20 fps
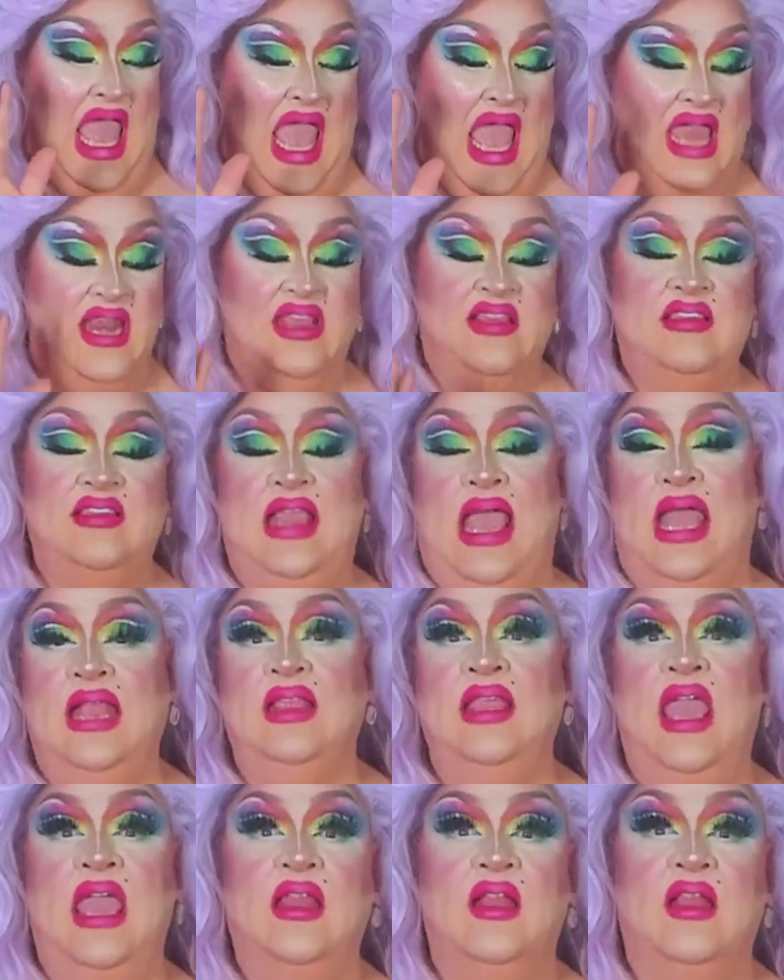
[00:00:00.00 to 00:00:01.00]
And it sat
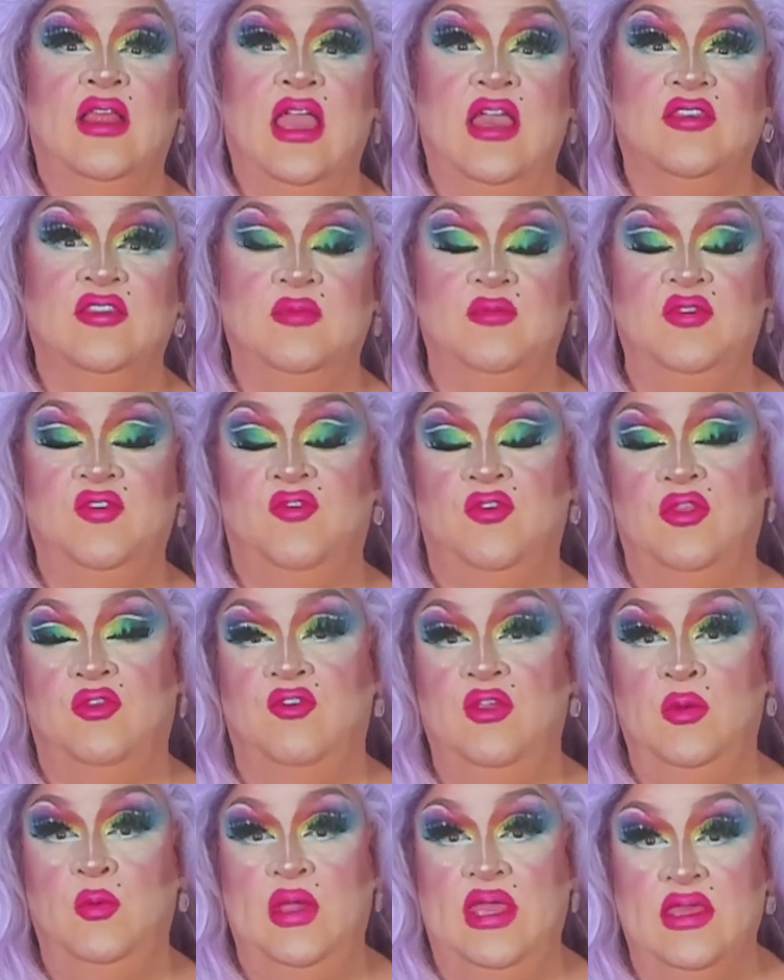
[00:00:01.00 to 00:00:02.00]
in Canada Customs for
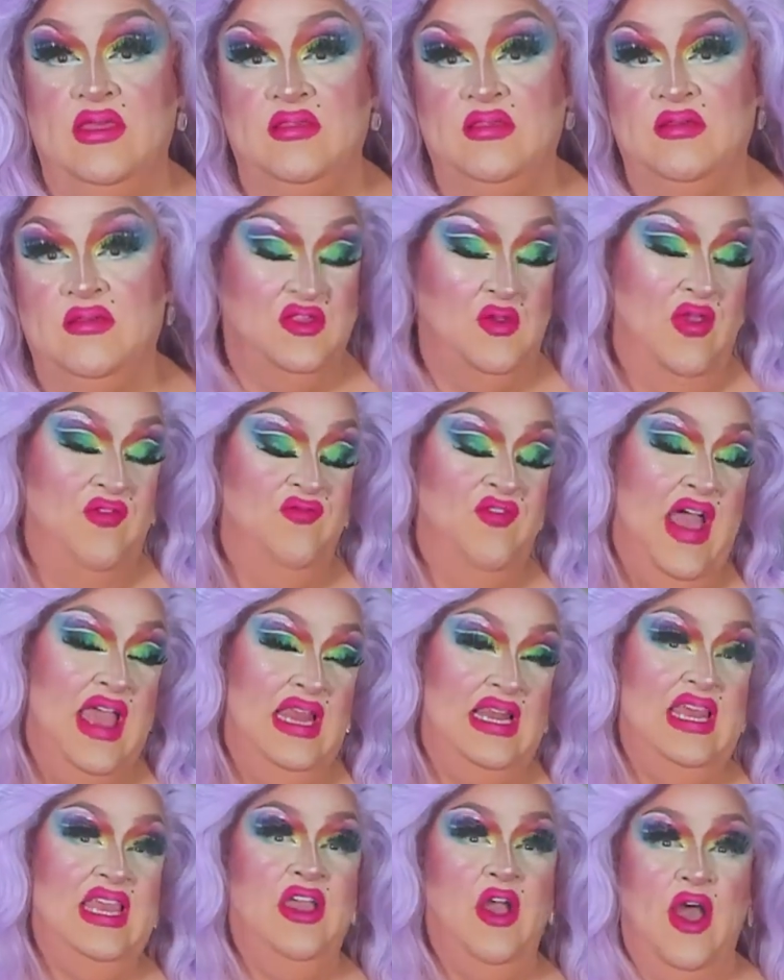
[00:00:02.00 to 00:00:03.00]
3 weeks. So I
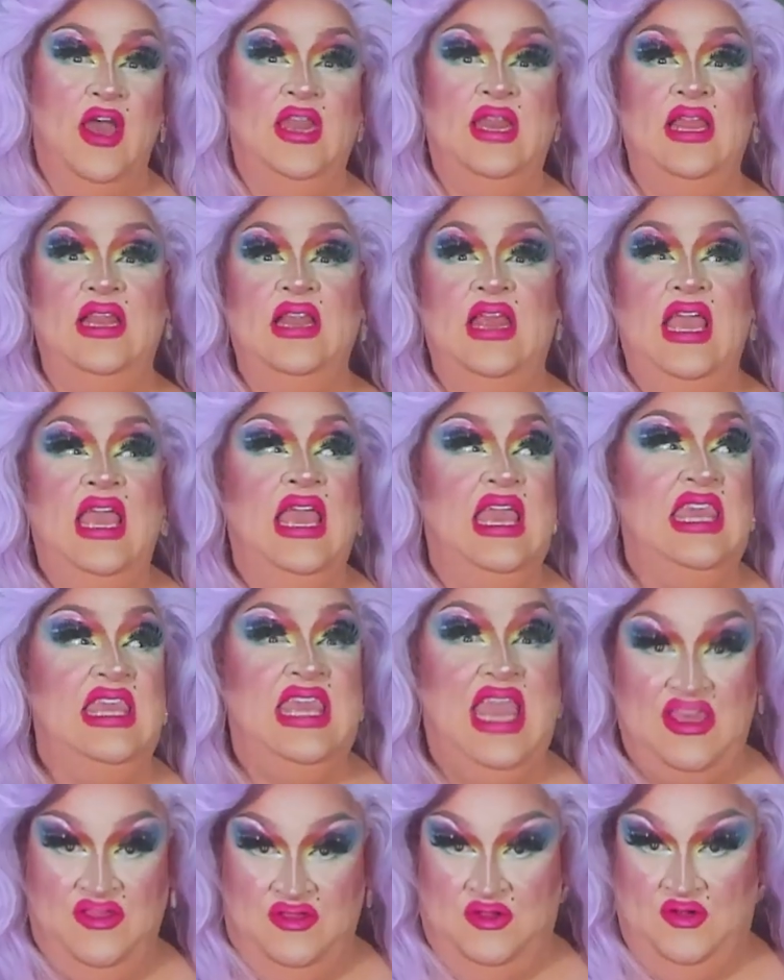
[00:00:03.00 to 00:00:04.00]
finally got it
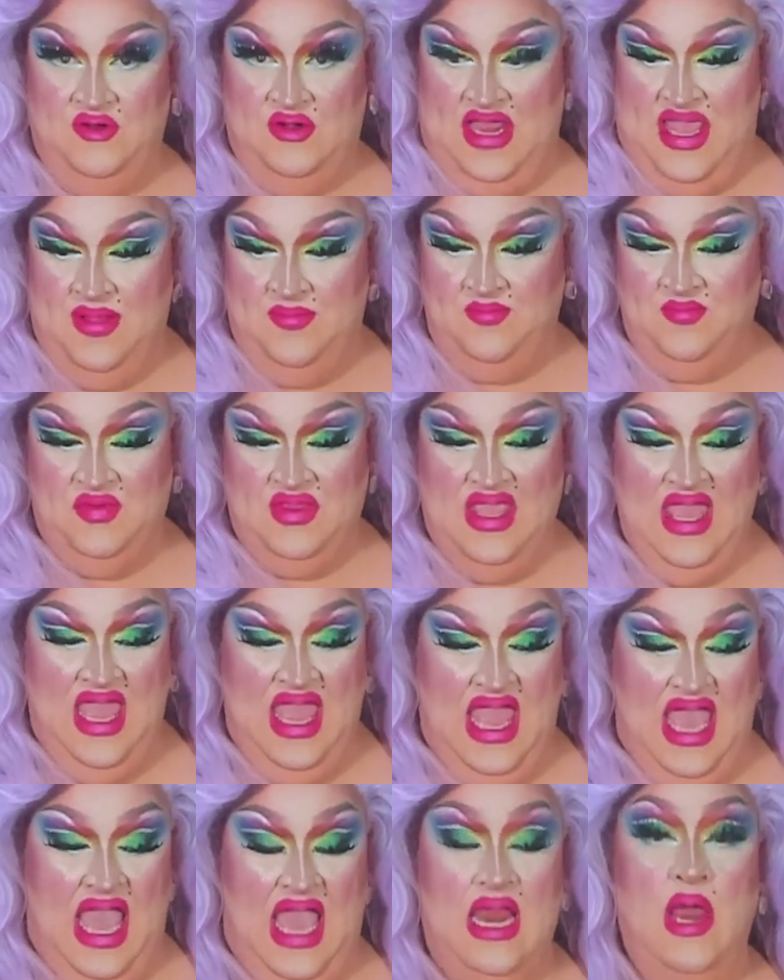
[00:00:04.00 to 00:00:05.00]
yesterday.
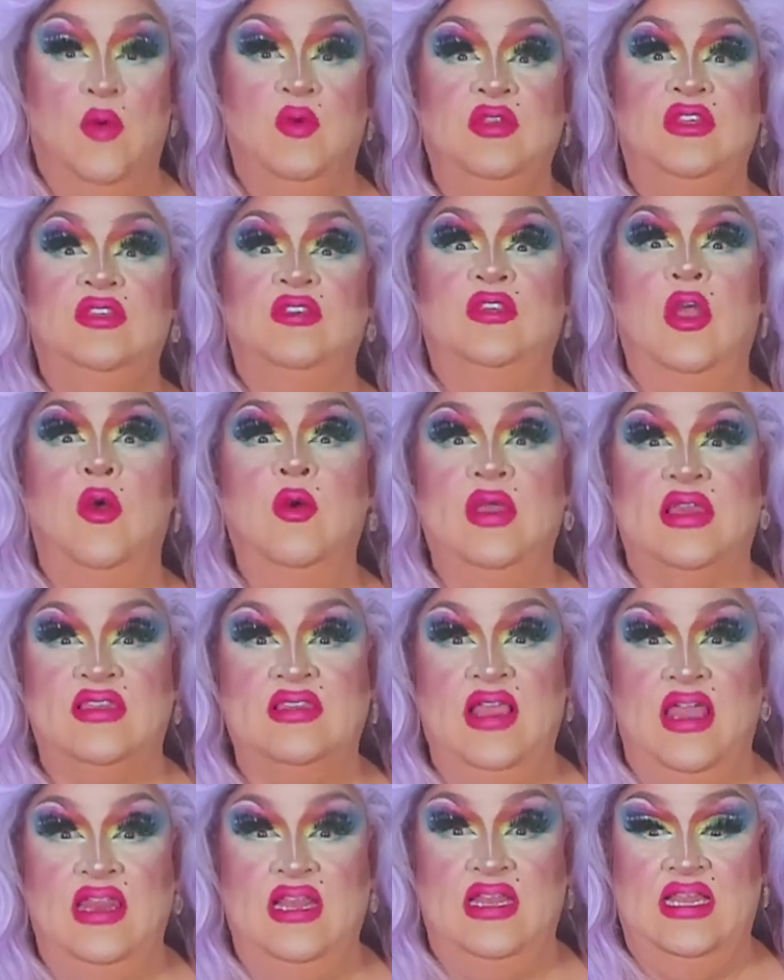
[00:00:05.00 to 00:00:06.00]
And I was so
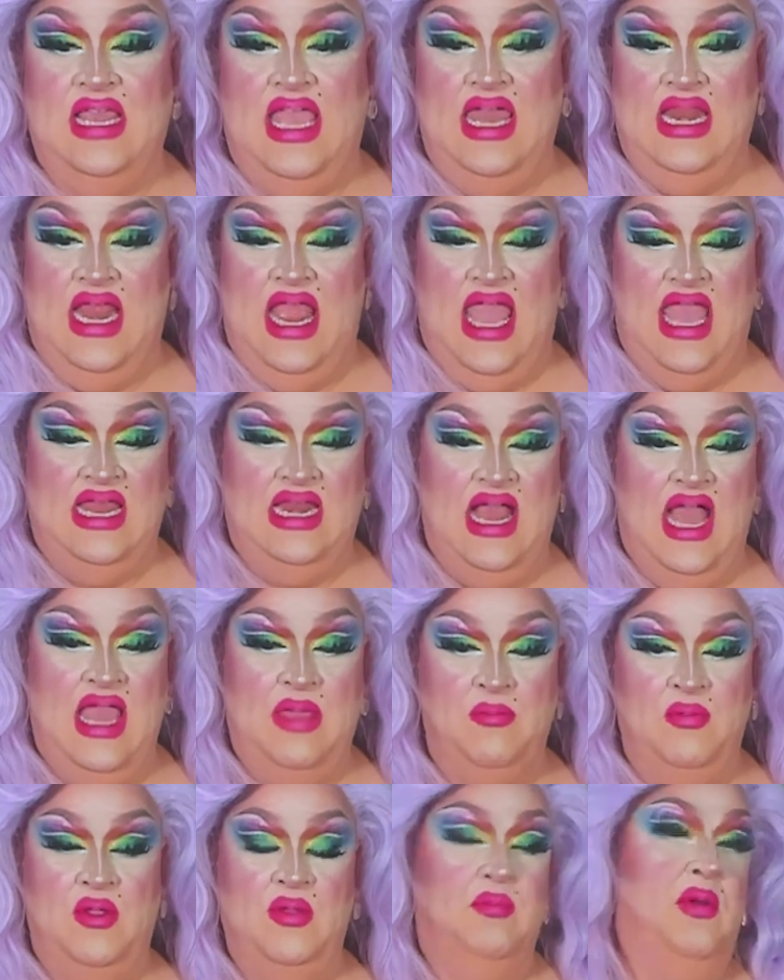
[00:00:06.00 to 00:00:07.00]
excited to get it. And
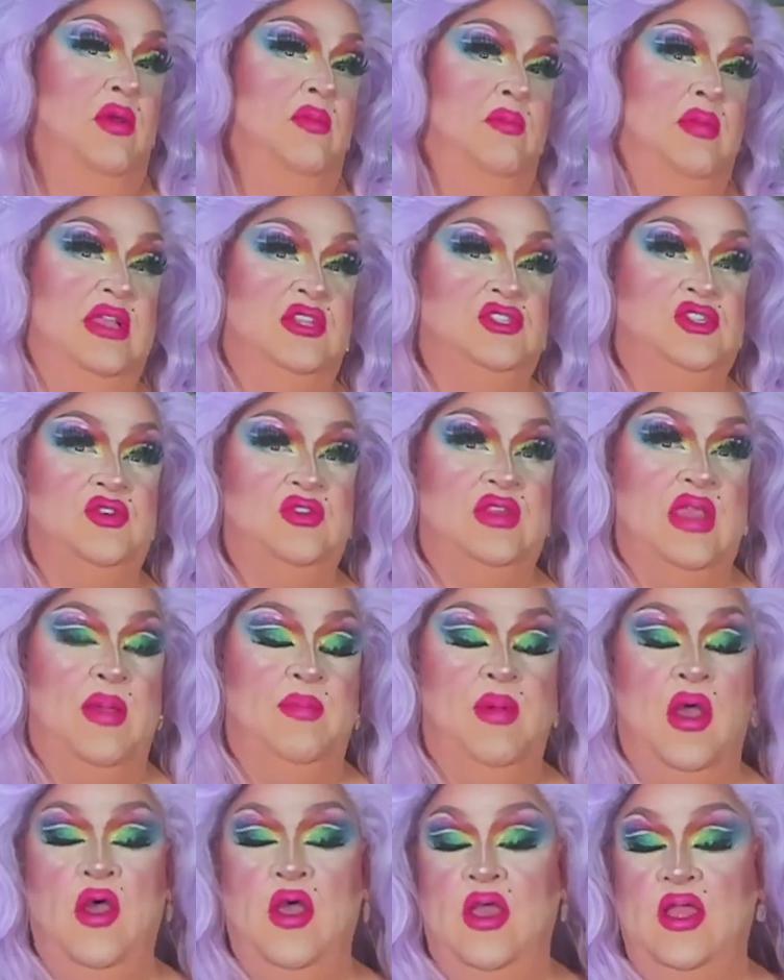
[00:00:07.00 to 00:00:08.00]
I put pictures
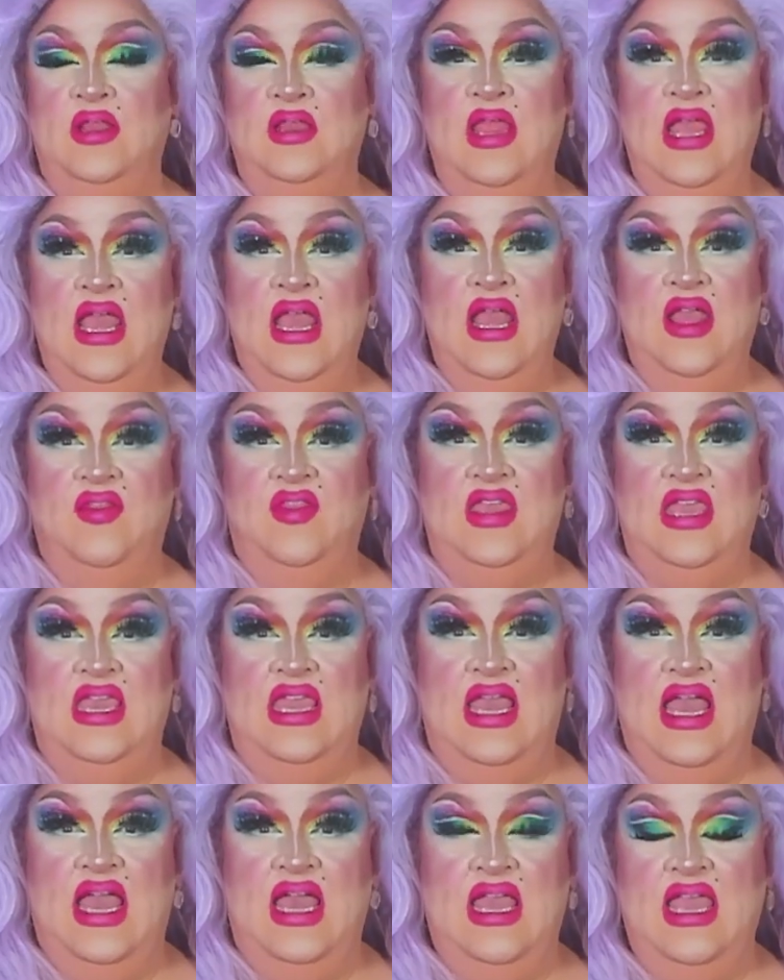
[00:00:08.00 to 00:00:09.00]
up on
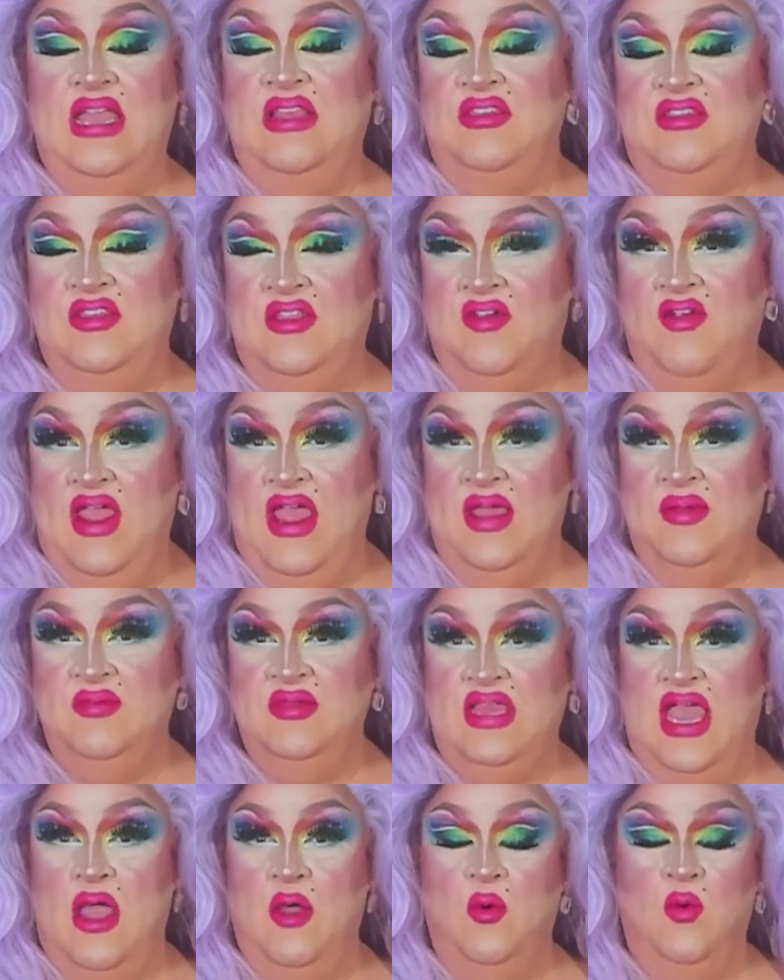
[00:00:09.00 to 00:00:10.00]
the
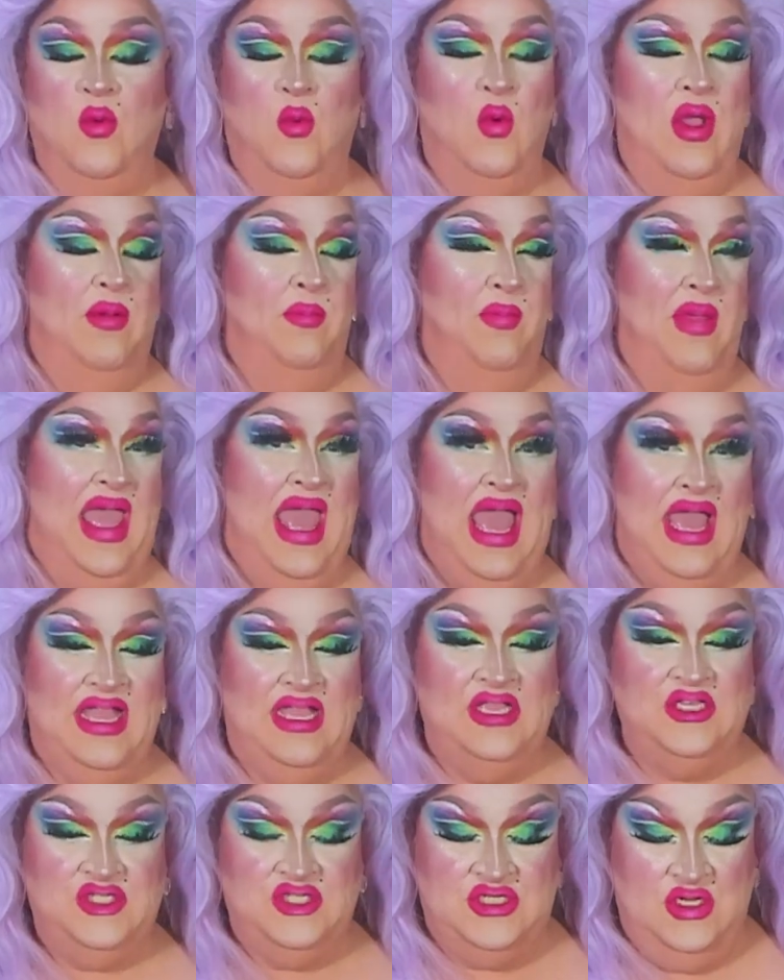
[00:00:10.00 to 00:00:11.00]
Instagrams, how well
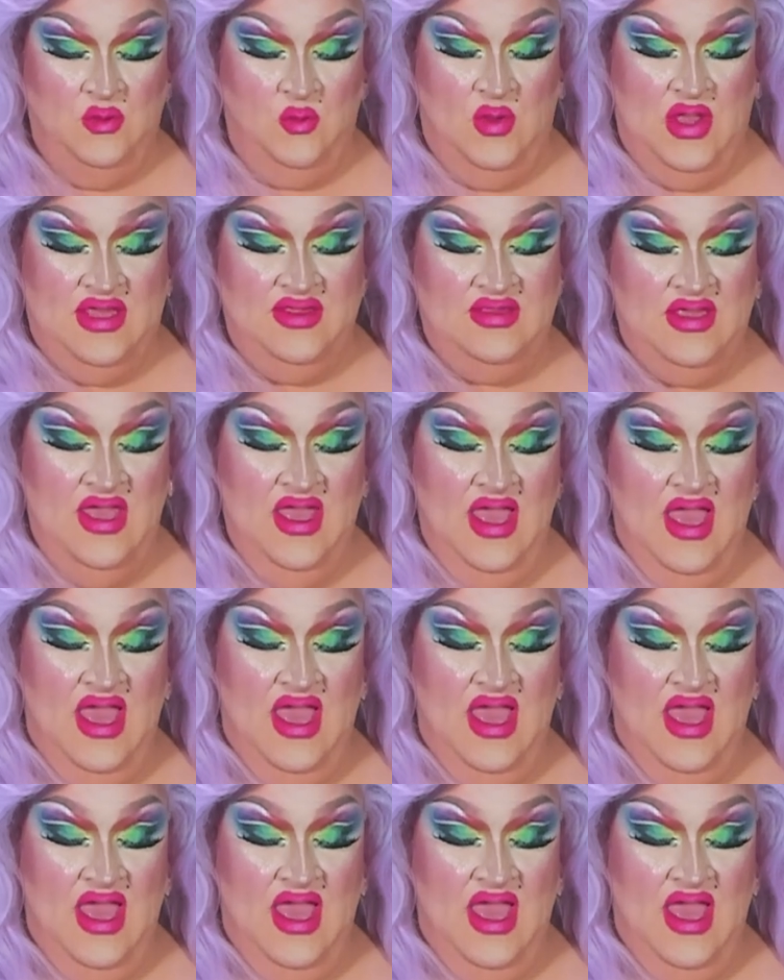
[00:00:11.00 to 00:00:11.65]
packaged it was.